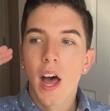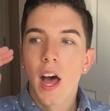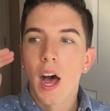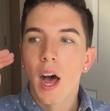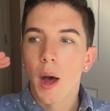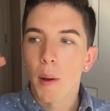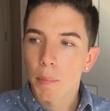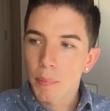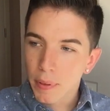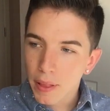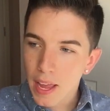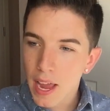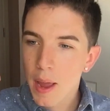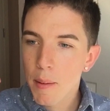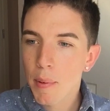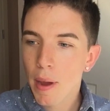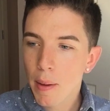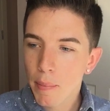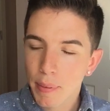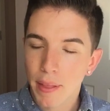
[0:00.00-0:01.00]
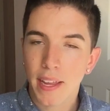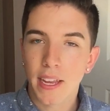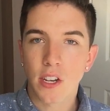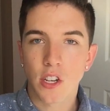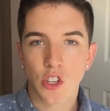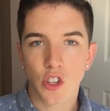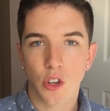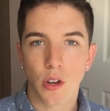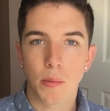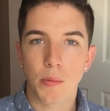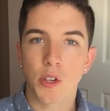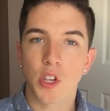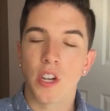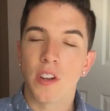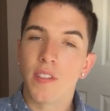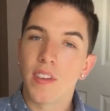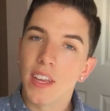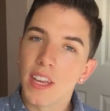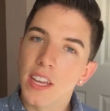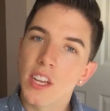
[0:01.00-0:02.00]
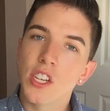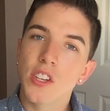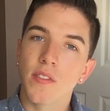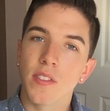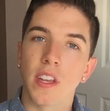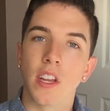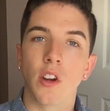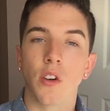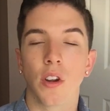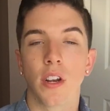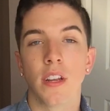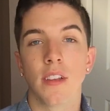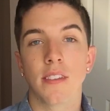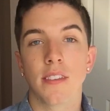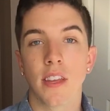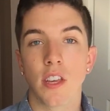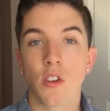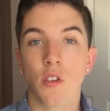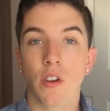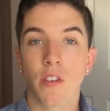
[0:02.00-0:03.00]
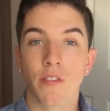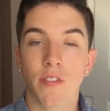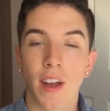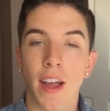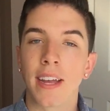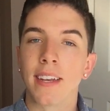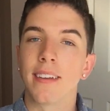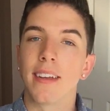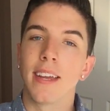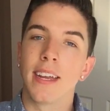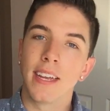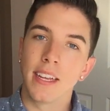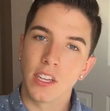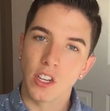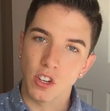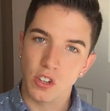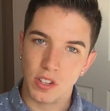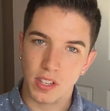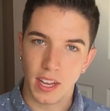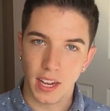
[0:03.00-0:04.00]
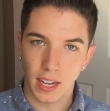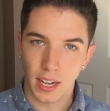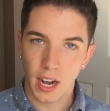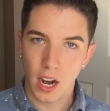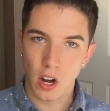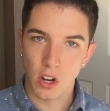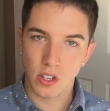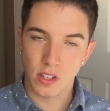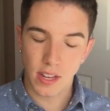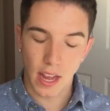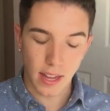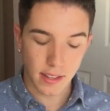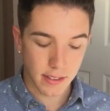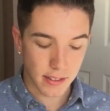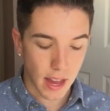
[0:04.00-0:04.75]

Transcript: a play-by-play description of each of the ingredients that you can find in your skincare sets.